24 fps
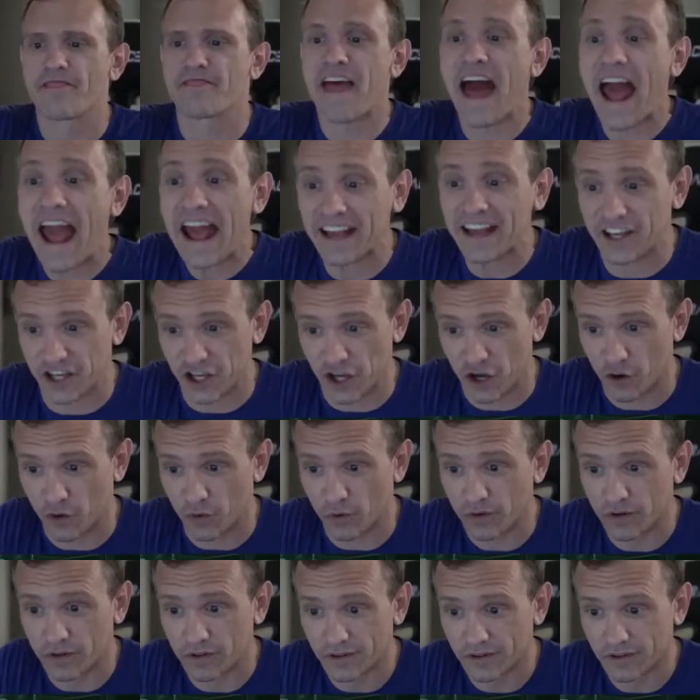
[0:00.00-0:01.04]
just writing down
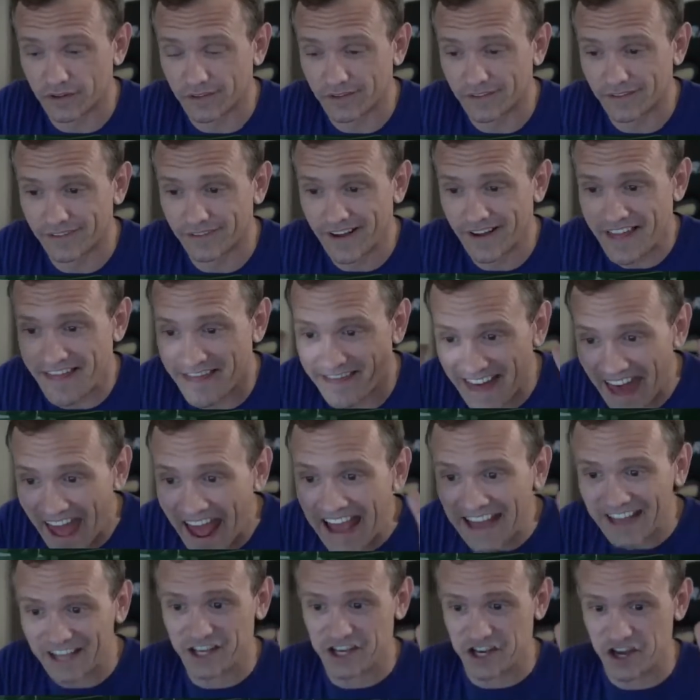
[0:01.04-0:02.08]
his thoughts.
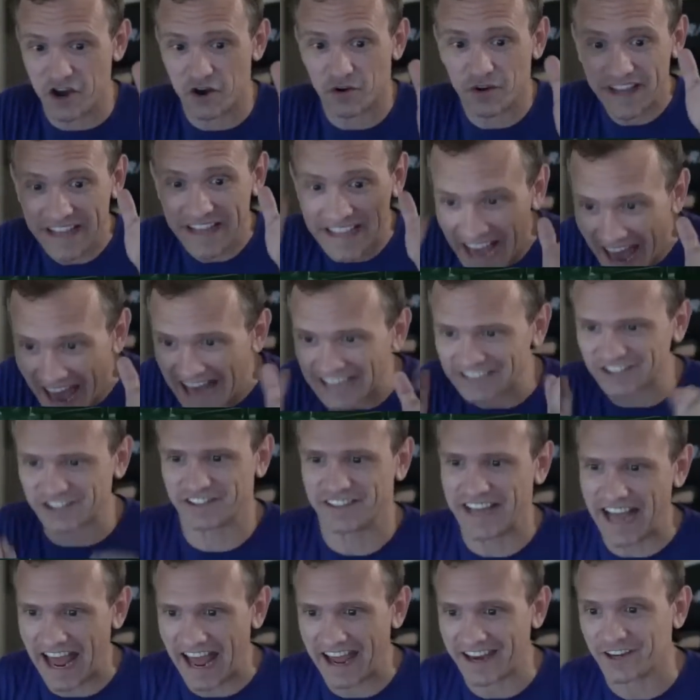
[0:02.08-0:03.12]
Thank you. Yes,
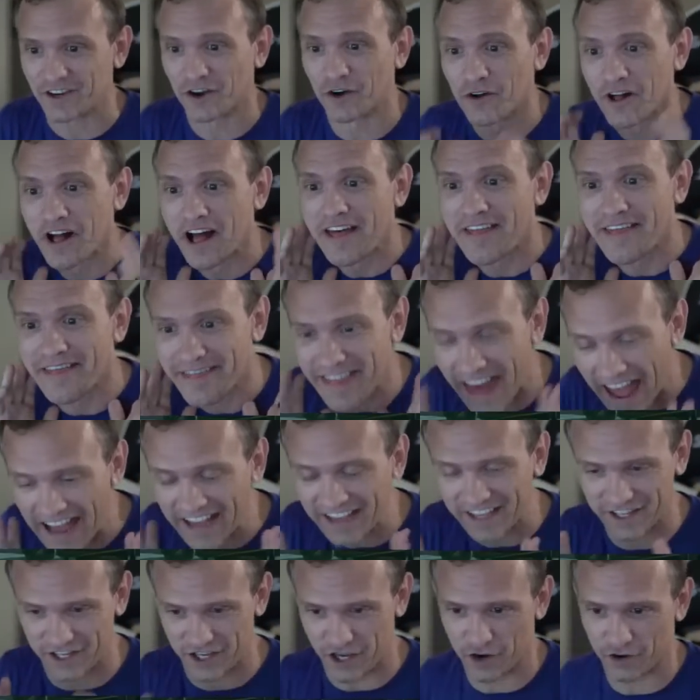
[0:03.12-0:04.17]
Daniel.
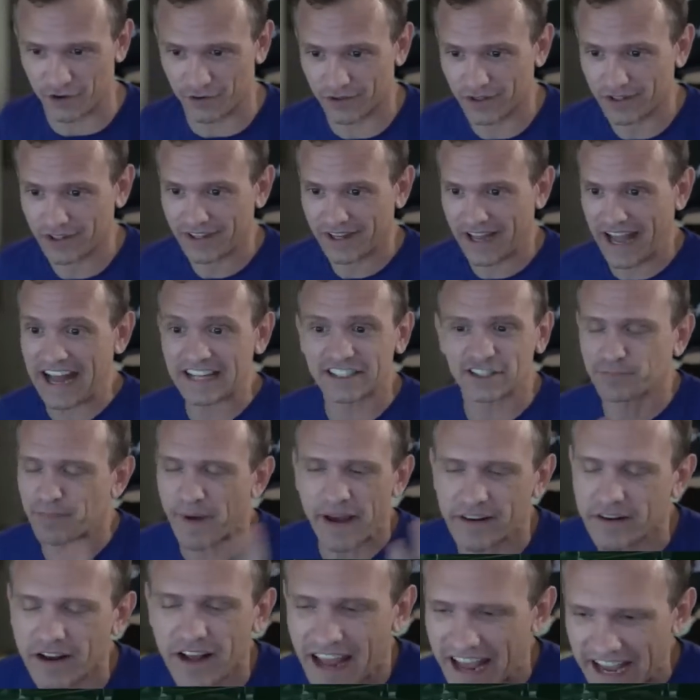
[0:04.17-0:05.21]
Thank you. It's
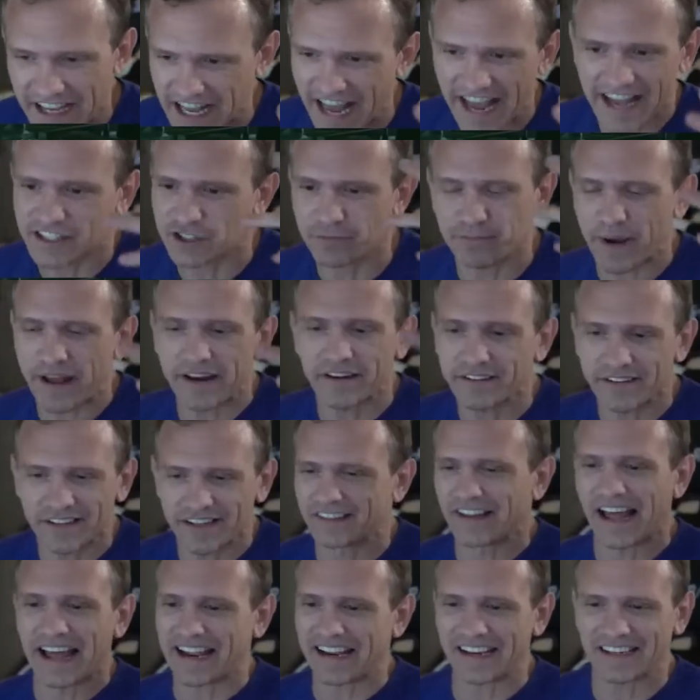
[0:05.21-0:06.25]
been
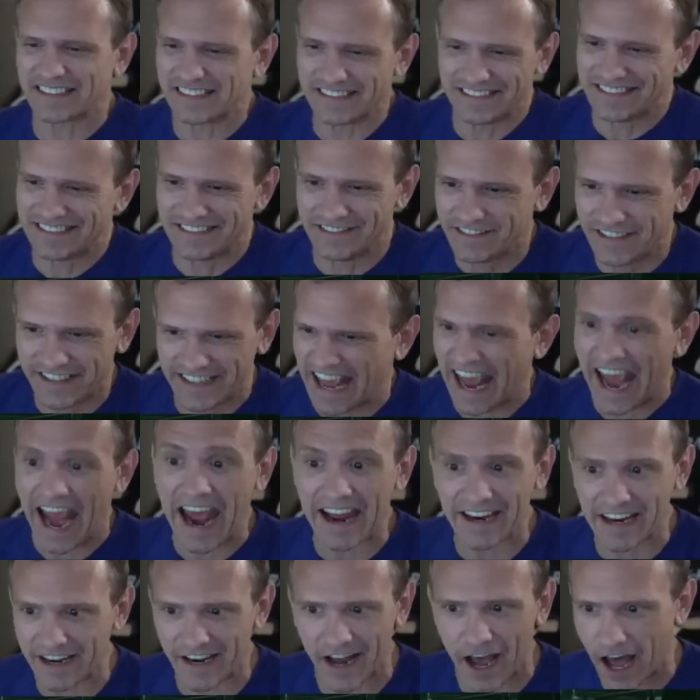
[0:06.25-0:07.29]
like
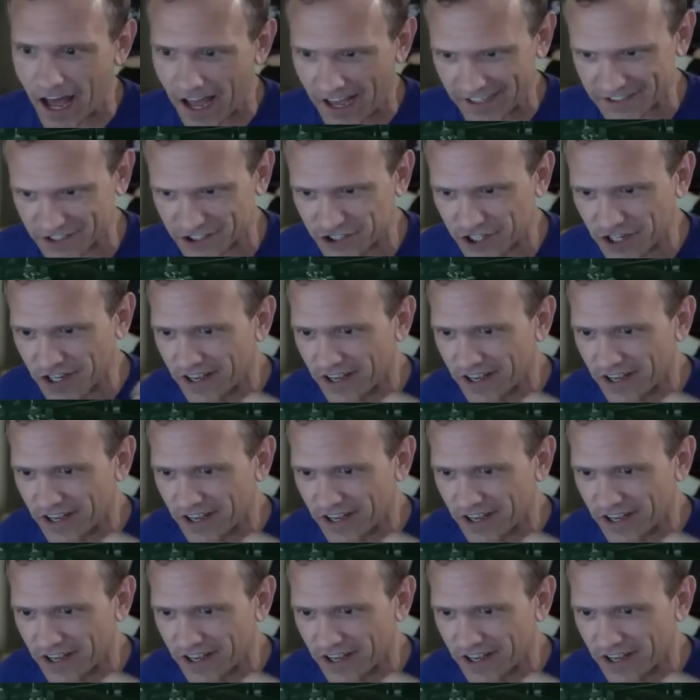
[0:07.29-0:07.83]
canonized